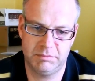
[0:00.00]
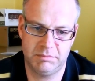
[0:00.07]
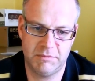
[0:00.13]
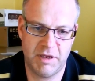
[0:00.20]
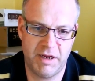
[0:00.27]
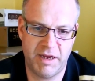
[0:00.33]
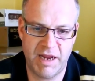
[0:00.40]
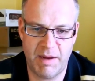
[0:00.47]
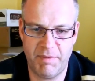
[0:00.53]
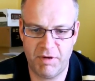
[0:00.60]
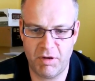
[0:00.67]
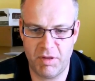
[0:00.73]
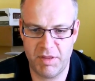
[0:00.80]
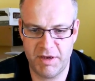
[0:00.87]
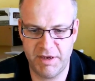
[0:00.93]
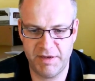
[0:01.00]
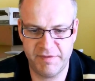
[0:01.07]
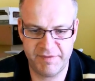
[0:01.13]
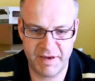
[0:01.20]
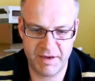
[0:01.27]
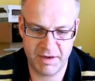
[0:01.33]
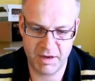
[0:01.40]
Okay, we've got the
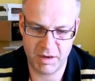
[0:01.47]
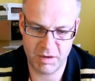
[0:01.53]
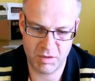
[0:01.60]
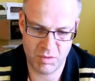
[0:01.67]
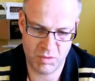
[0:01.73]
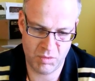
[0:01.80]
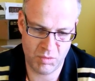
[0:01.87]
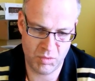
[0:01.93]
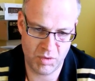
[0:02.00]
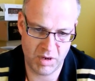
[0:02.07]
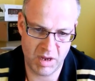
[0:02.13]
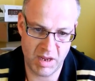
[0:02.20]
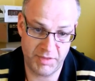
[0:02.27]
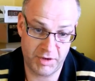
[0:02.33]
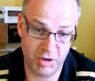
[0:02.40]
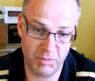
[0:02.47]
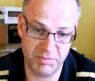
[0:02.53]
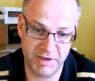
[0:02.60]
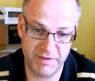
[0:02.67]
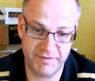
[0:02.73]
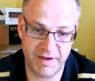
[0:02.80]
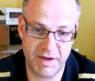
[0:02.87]
Nintendo, the Club
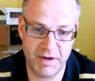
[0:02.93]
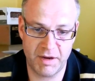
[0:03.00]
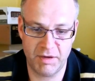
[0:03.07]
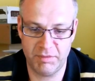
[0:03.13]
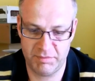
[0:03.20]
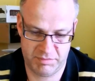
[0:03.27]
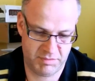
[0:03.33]
Nintendo